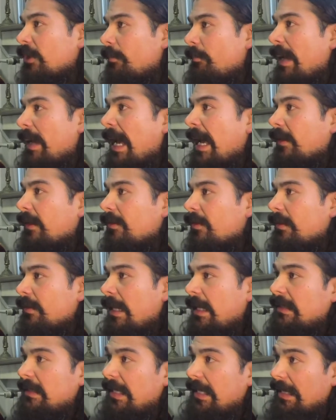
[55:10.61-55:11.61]
battle and
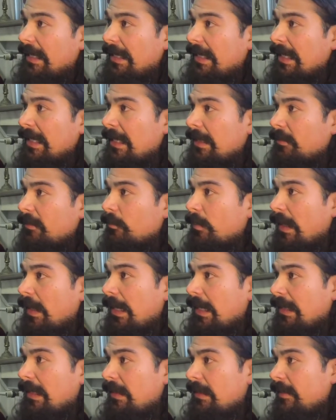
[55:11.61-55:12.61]
not get hit
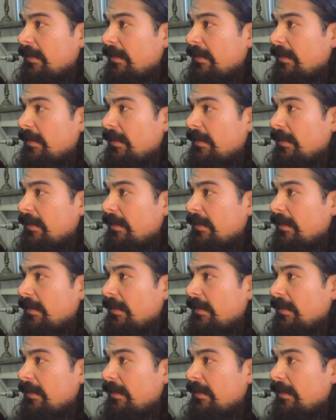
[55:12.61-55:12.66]
by